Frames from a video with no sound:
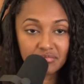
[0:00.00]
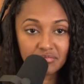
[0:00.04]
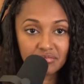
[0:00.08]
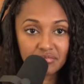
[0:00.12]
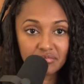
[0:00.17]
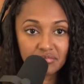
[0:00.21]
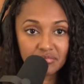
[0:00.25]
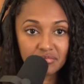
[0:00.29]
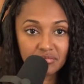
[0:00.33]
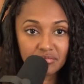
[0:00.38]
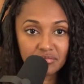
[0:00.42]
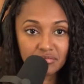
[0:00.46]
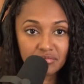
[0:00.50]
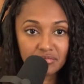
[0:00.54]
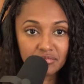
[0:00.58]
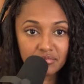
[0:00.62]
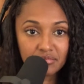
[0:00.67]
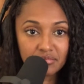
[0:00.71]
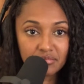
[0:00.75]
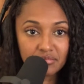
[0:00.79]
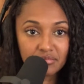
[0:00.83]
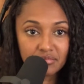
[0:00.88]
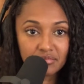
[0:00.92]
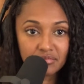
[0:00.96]

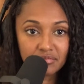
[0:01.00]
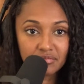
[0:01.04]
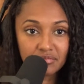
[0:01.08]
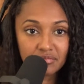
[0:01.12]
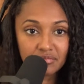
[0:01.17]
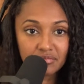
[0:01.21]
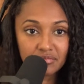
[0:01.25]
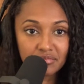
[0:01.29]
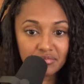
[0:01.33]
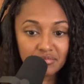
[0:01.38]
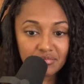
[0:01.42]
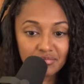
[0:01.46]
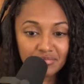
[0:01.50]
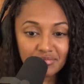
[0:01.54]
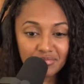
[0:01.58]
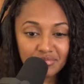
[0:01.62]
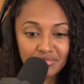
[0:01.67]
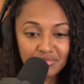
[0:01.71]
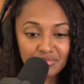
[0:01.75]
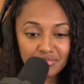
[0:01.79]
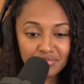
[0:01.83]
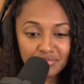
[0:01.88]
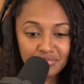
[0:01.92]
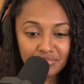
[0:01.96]

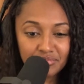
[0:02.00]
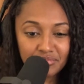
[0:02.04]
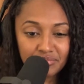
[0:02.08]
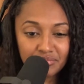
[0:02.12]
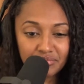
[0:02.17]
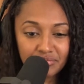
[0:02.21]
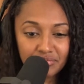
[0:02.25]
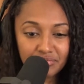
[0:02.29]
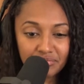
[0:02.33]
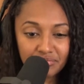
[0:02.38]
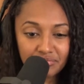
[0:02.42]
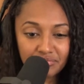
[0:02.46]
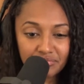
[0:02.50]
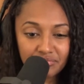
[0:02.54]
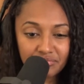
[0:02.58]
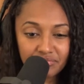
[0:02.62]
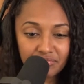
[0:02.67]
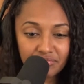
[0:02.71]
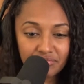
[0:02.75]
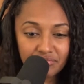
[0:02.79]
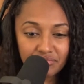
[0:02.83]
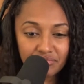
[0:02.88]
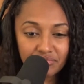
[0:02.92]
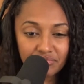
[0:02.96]

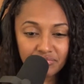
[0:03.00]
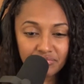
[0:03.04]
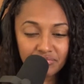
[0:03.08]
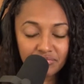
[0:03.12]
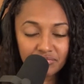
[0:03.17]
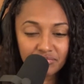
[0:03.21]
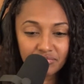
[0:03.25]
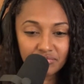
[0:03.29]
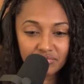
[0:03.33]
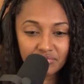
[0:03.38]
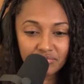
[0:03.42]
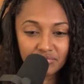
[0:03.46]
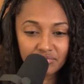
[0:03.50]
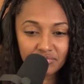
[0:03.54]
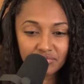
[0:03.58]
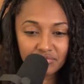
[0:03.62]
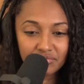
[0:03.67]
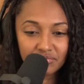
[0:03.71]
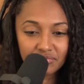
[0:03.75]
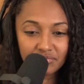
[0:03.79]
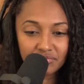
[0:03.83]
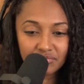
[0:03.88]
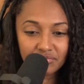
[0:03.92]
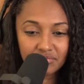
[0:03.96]

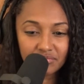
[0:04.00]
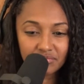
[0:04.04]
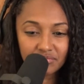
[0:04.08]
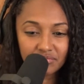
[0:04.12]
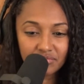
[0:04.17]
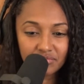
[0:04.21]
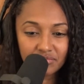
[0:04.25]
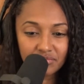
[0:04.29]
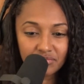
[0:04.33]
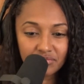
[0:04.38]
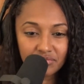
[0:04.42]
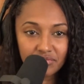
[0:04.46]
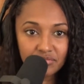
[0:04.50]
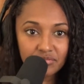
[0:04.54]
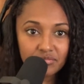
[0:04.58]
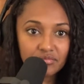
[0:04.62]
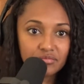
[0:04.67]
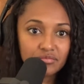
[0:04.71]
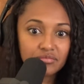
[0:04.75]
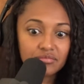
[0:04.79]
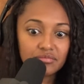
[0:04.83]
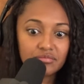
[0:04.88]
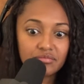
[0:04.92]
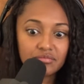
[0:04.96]

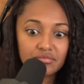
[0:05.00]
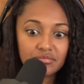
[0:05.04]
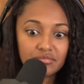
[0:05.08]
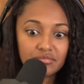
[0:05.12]
This person isn't speaking.